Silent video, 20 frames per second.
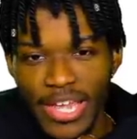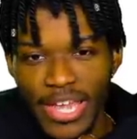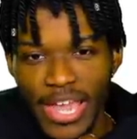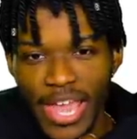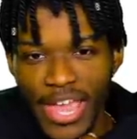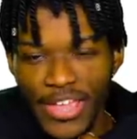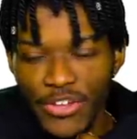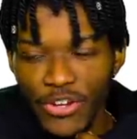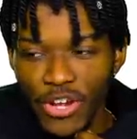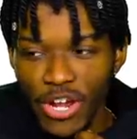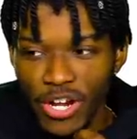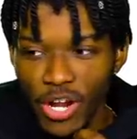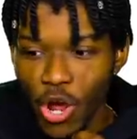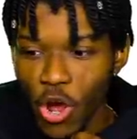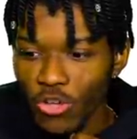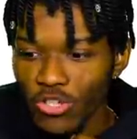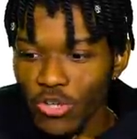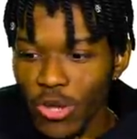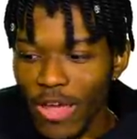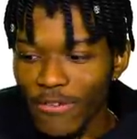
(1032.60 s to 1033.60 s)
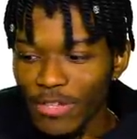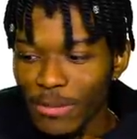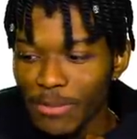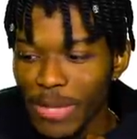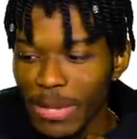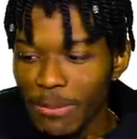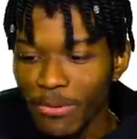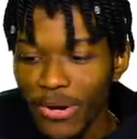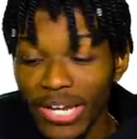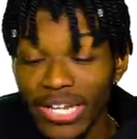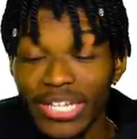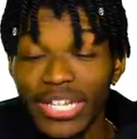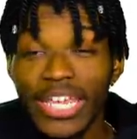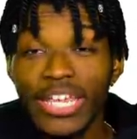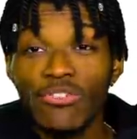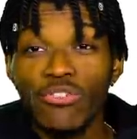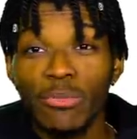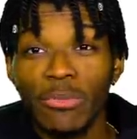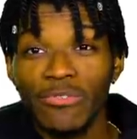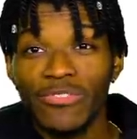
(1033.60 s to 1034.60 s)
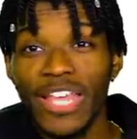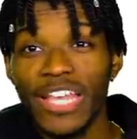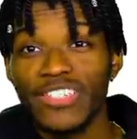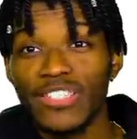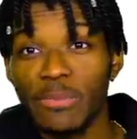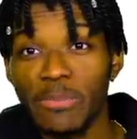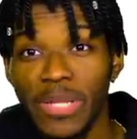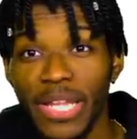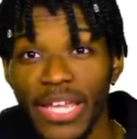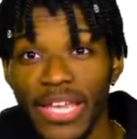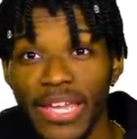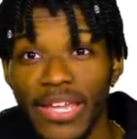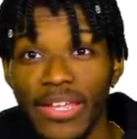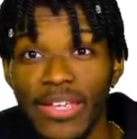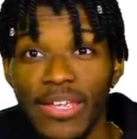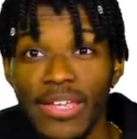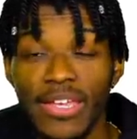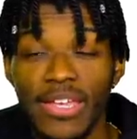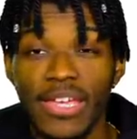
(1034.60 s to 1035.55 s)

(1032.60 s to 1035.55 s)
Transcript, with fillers: and you're gonna also have to pay Brandon Ingram if that's the plan,